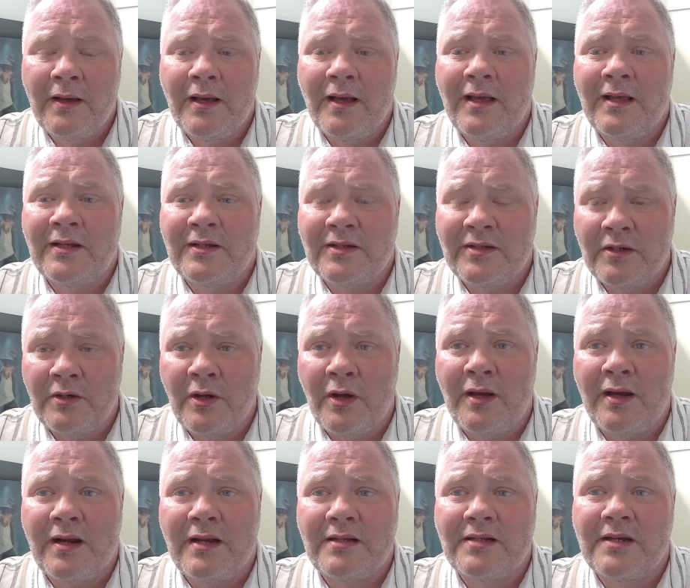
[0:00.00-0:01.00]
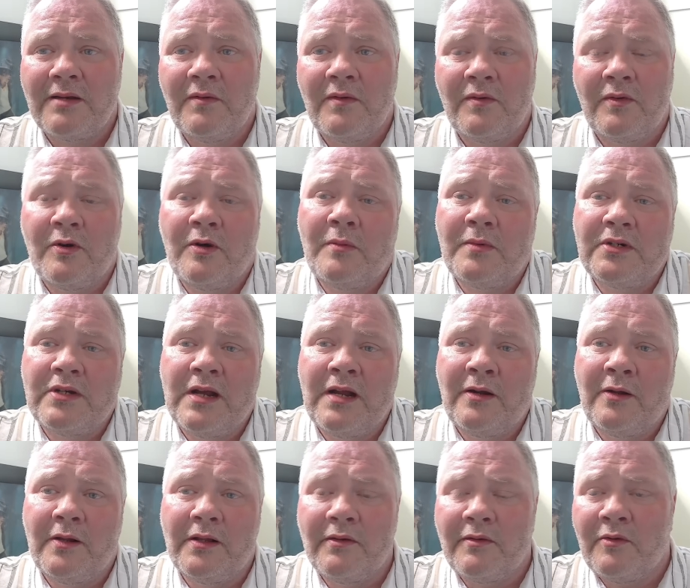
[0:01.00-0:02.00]
It's not an anti-Reform
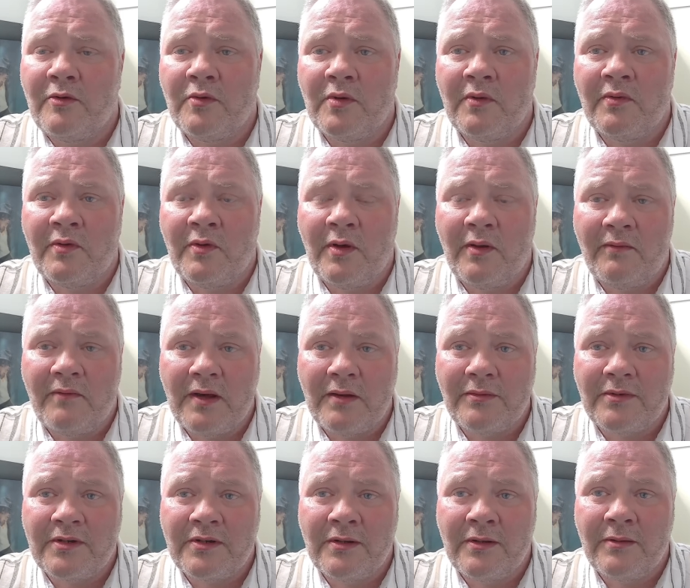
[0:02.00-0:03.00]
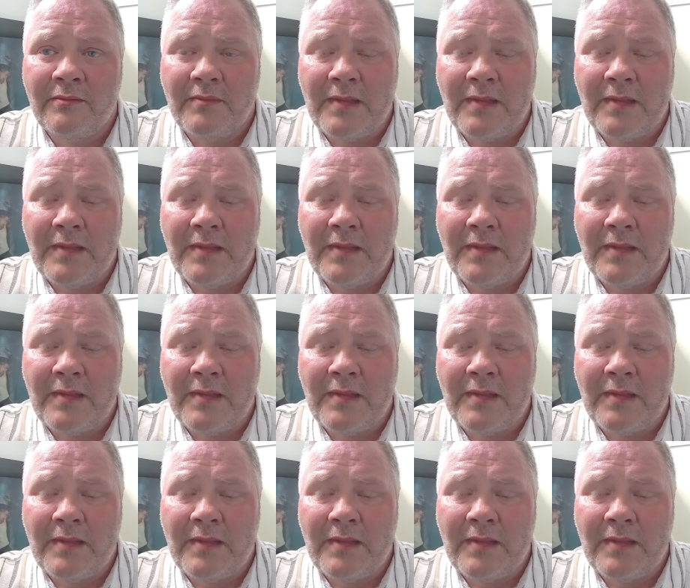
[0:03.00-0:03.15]
channel if you're a Reform voter,